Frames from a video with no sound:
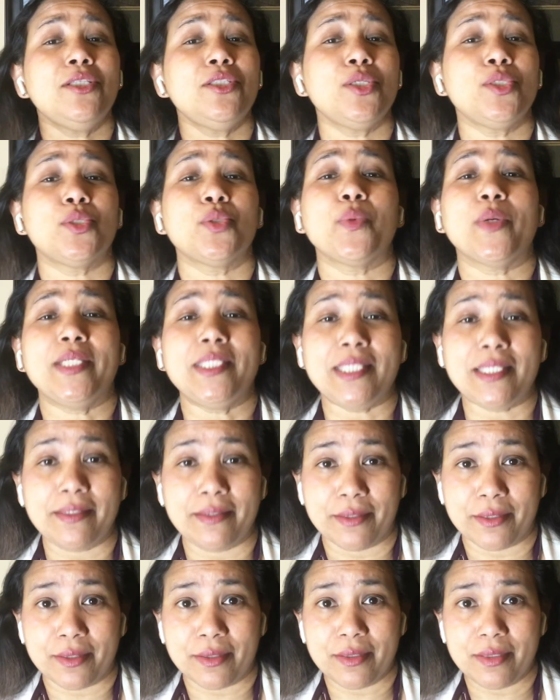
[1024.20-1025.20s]
to 20
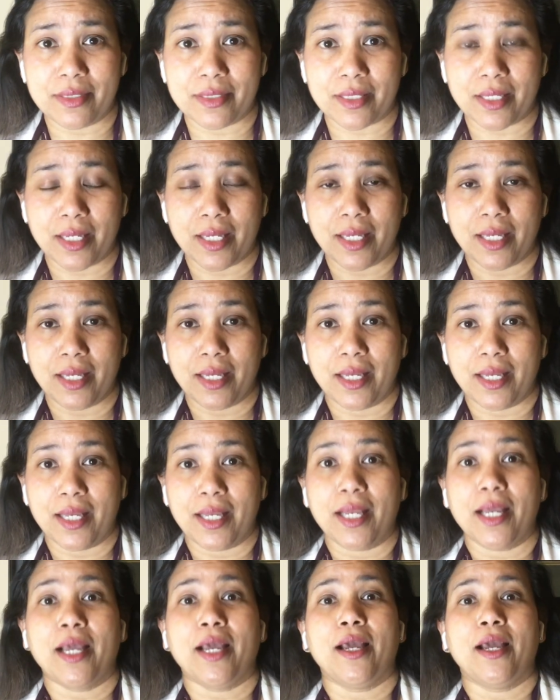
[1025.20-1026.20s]
years,
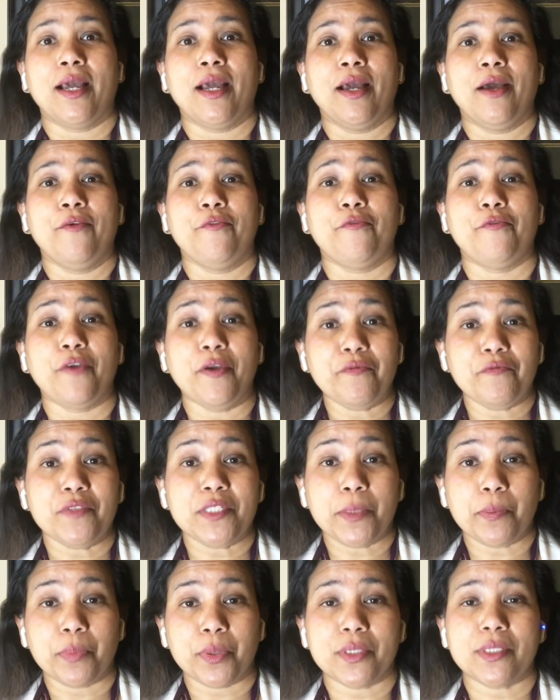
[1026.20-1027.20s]

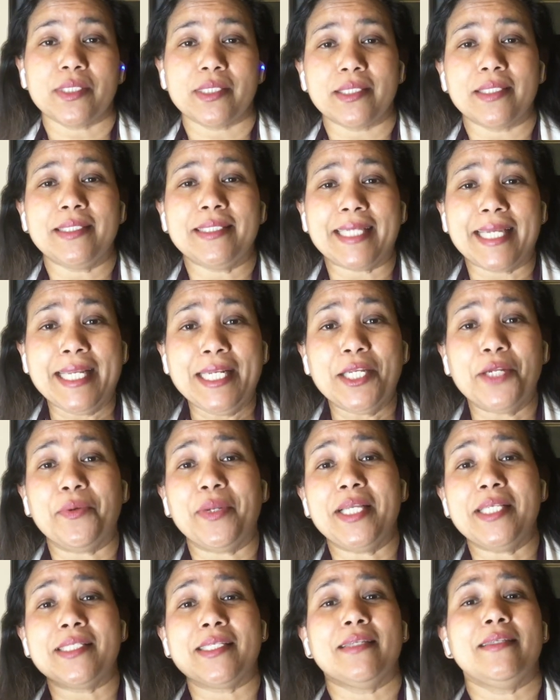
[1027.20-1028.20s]
50%
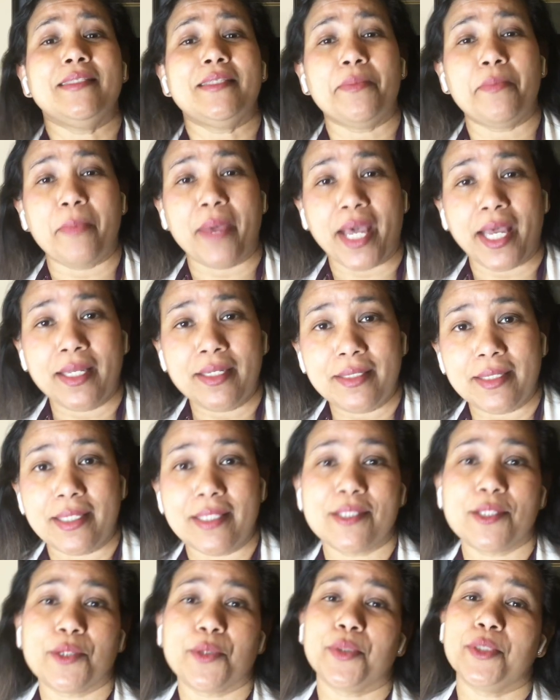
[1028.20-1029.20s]
increase in demand
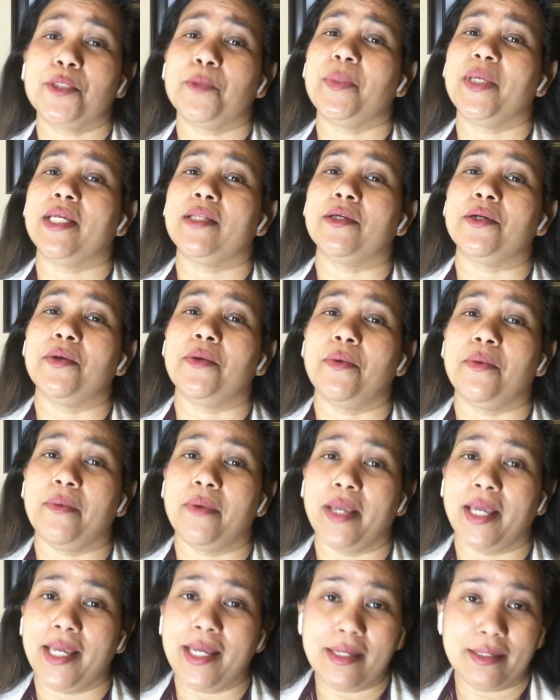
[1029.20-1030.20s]
is going to be in
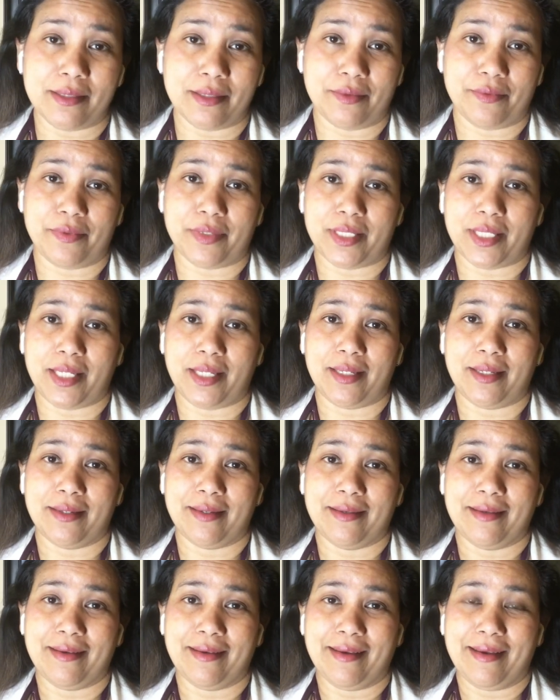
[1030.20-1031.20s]
creativity.
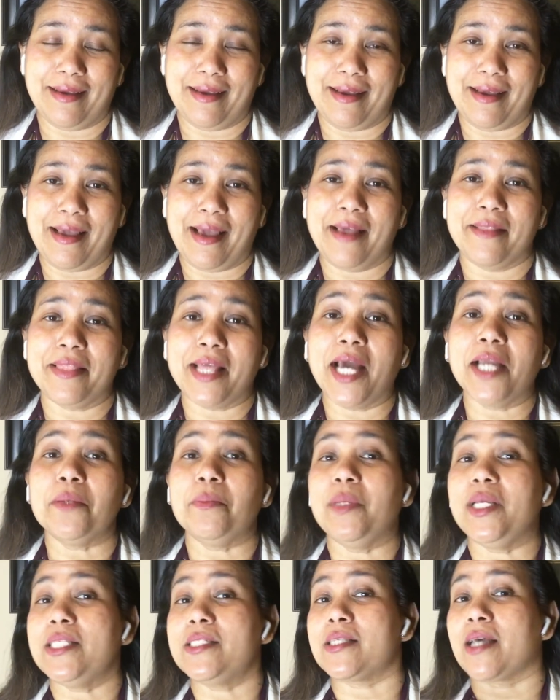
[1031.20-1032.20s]
And that
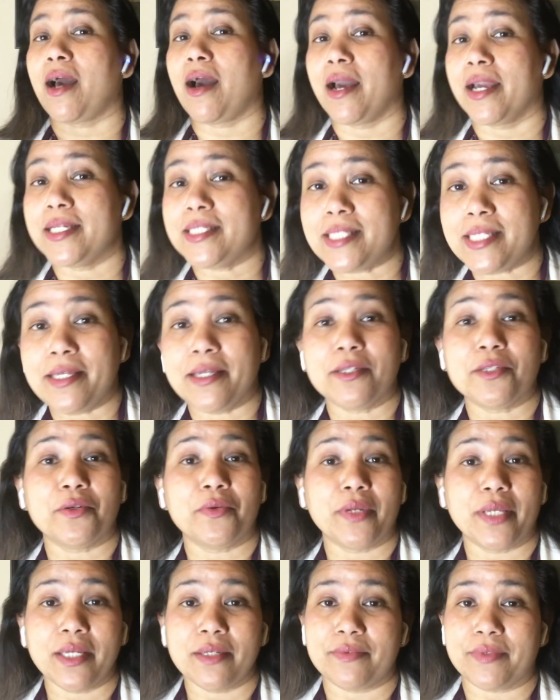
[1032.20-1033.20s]
means IT and
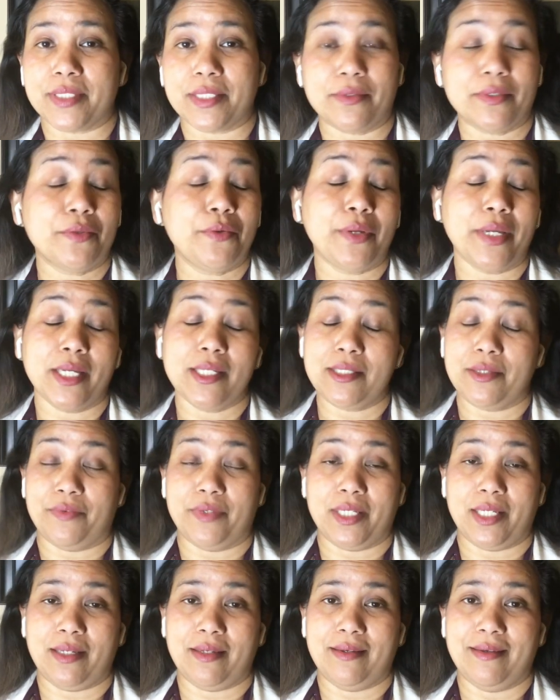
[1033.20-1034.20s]

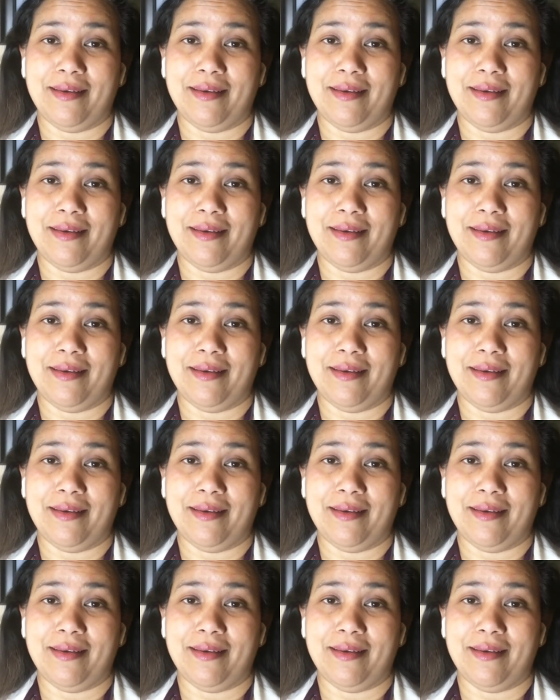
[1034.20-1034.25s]
creativity.